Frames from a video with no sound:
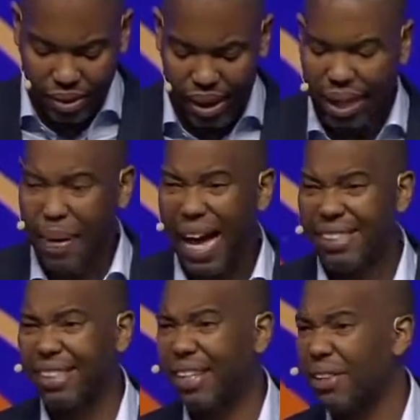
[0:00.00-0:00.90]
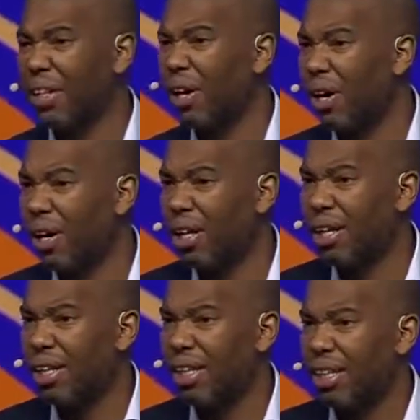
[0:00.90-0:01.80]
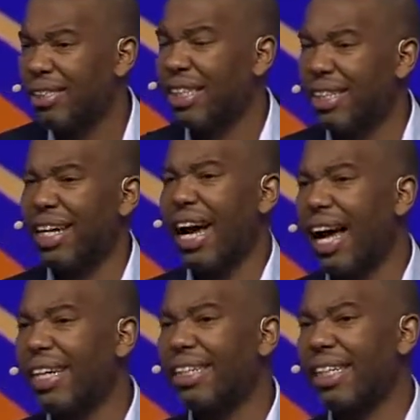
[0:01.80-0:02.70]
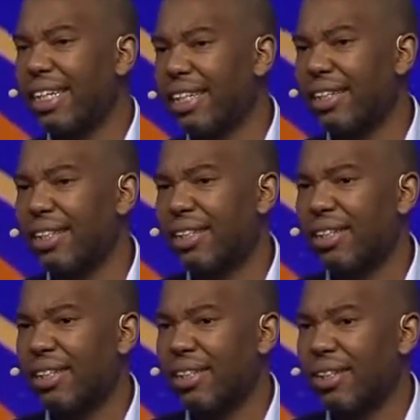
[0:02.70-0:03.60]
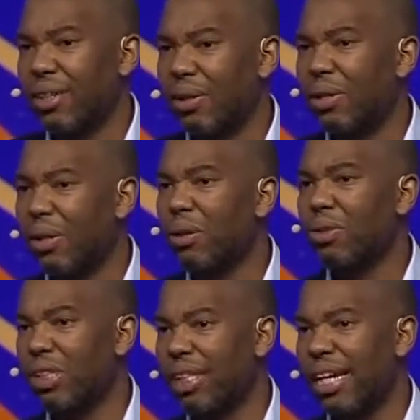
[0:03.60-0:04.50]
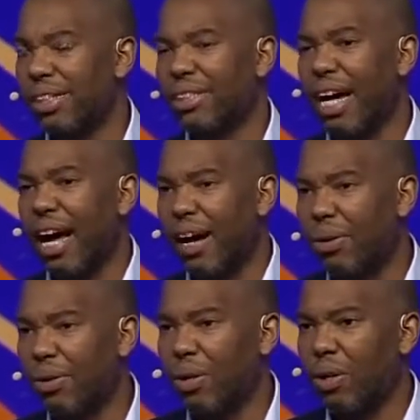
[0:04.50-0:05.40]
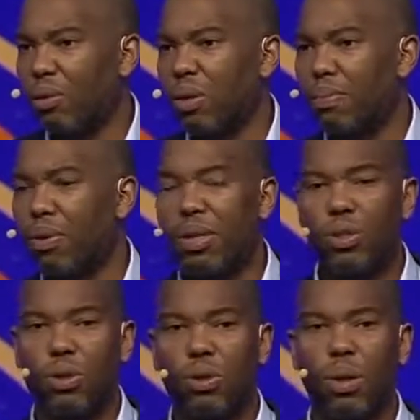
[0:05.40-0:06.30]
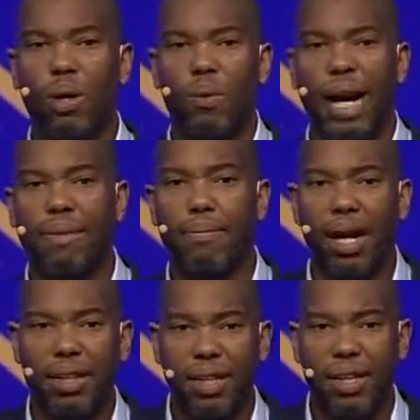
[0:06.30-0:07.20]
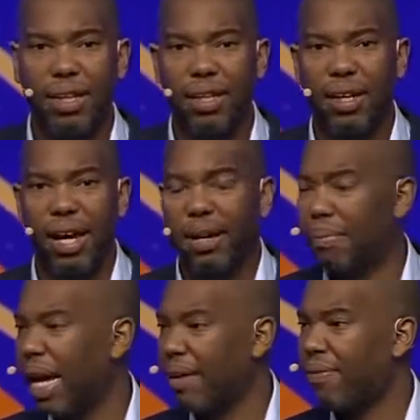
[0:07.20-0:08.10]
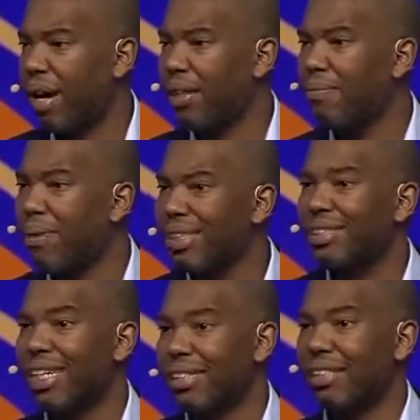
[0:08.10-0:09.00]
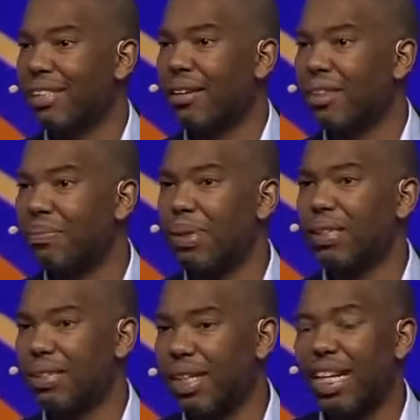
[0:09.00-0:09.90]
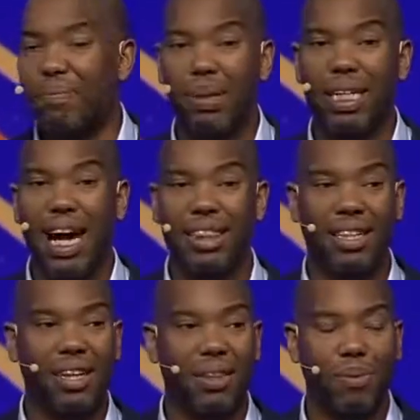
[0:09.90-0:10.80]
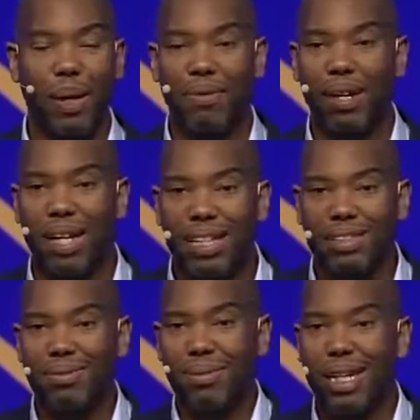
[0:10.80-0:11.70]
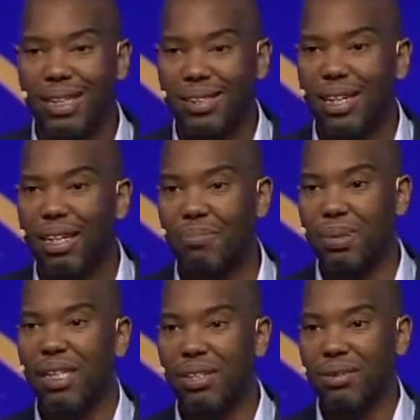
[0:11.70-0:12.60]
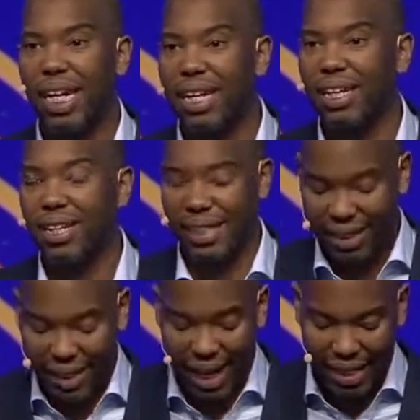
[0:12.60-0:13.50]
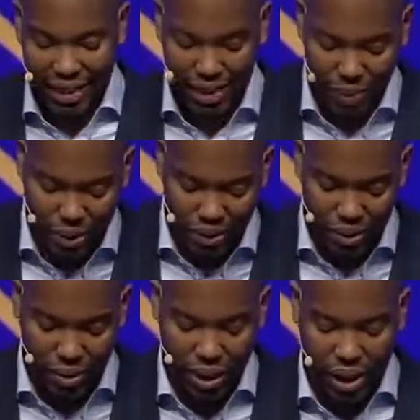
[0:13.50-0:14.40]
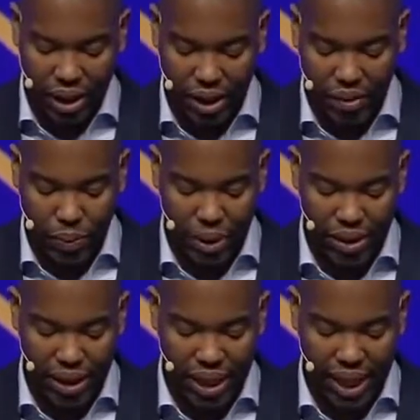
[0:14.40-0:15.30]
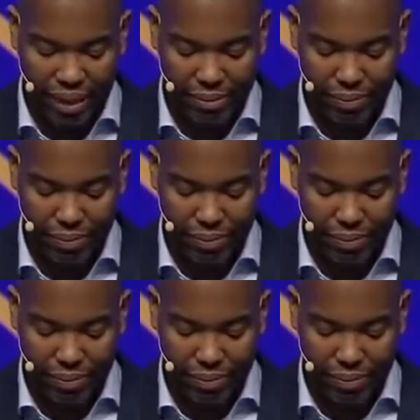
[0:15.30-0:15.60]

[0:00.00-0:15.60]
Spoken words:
they passed another law that said the idea or the notion that a child who was born to a white mother and a black father must necessarily be a slave, but not the other way around. That's race being created. That's the idea that we still live with today.